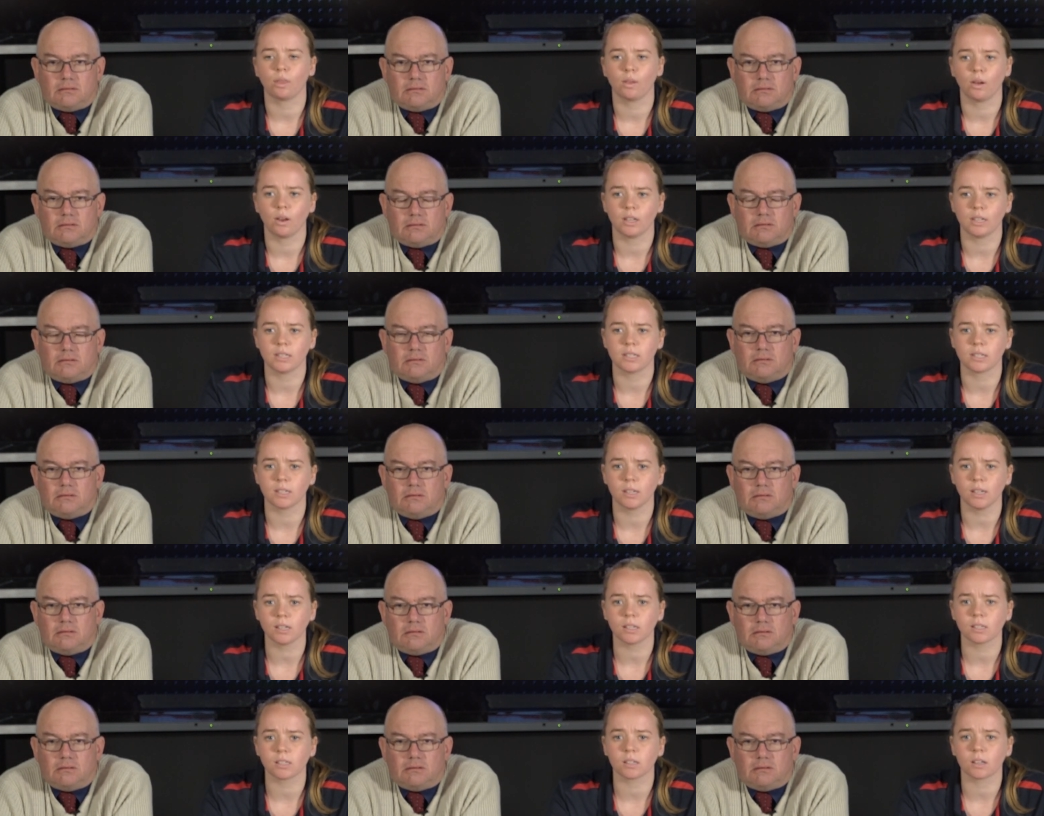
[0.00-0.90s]

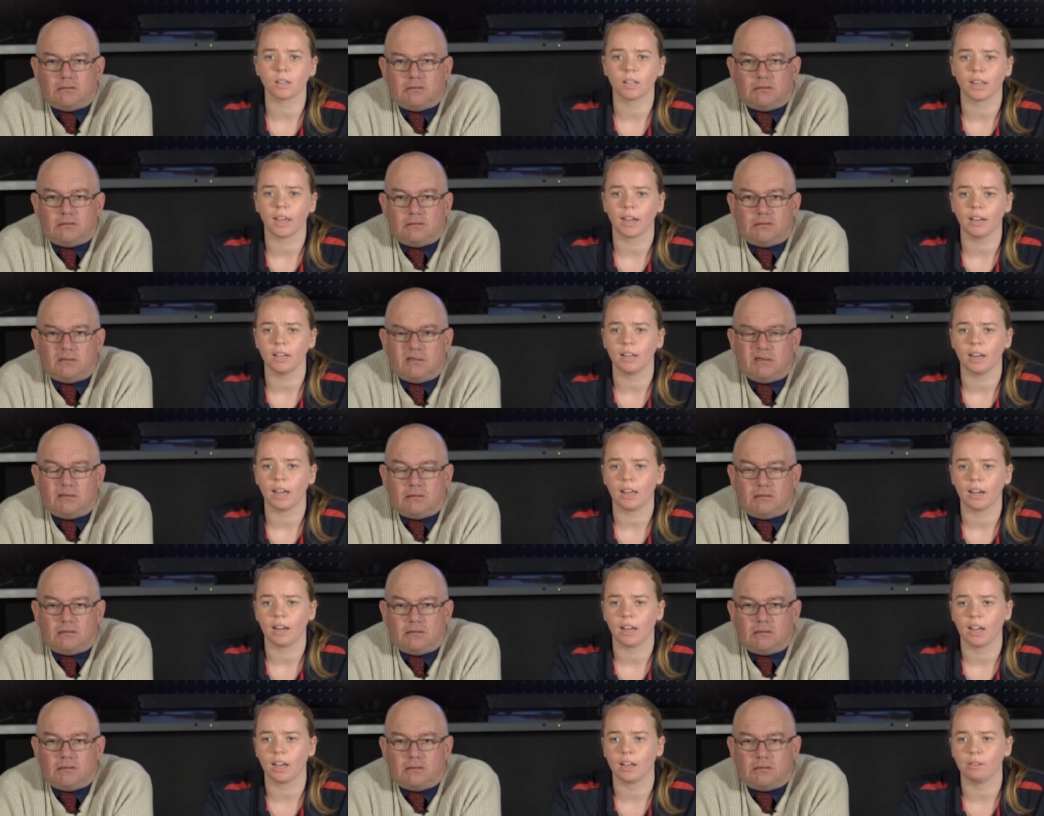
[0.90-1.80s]
Speaker 1: 36, Clayton
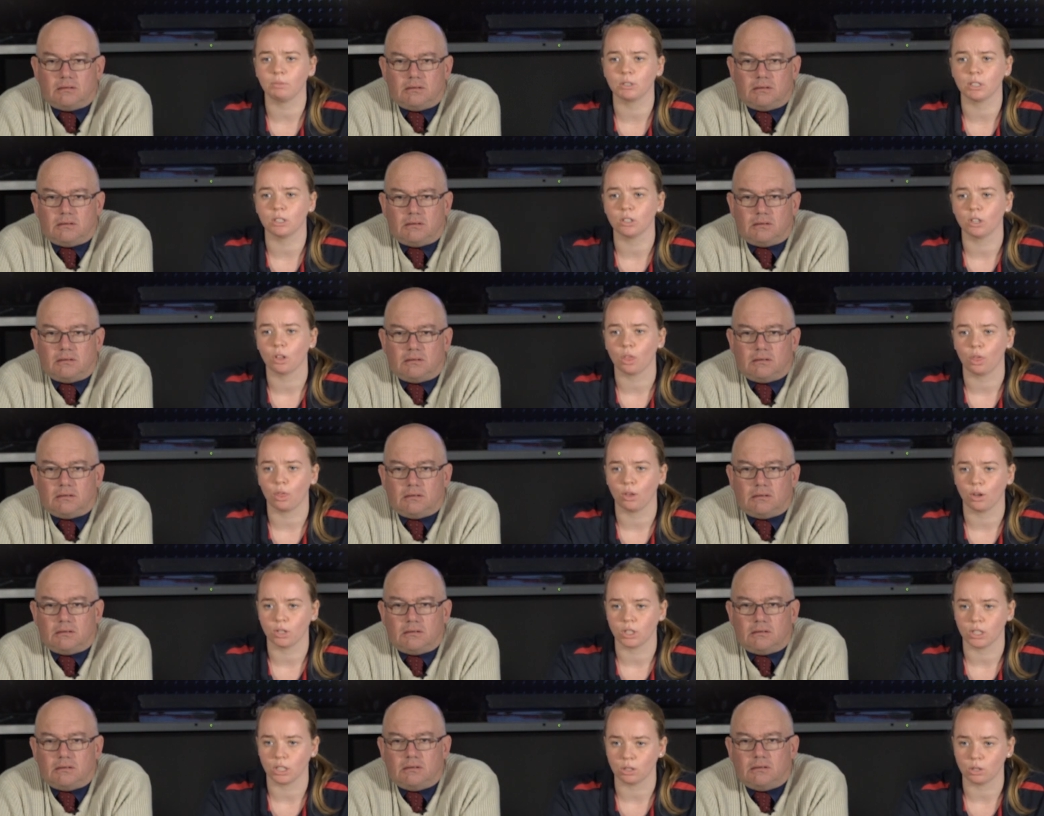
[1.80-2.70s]
and Hampton
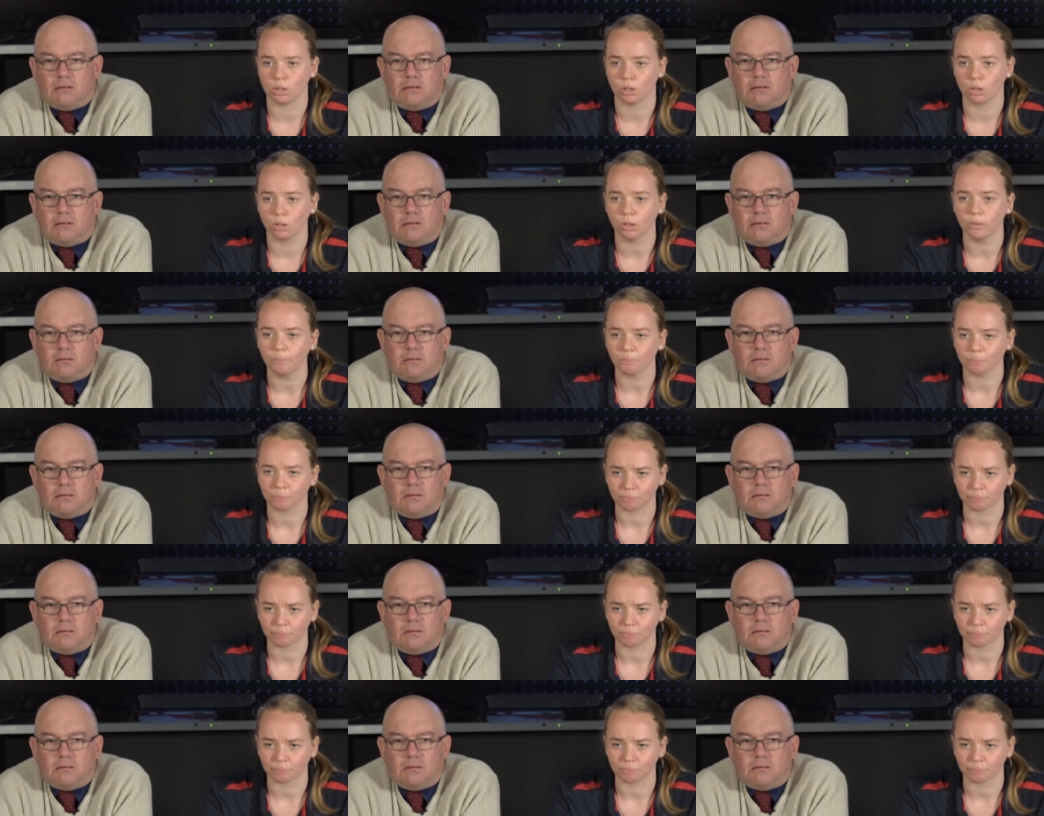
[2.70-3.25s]
32.